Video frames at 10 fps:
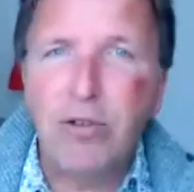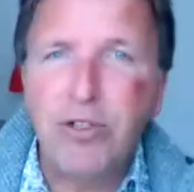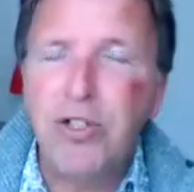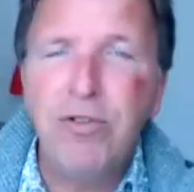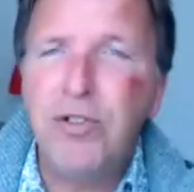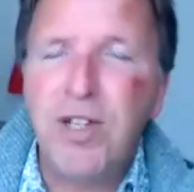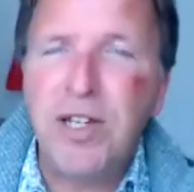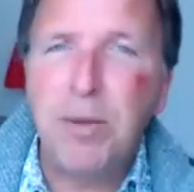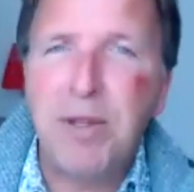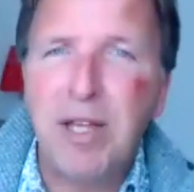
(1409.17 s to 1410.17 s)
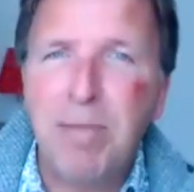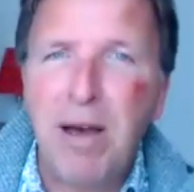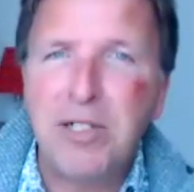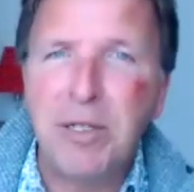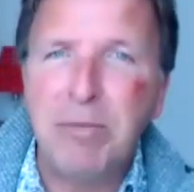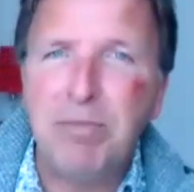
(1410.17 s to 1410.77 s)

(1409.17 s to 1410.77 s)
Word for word: or as soon as you say something about it,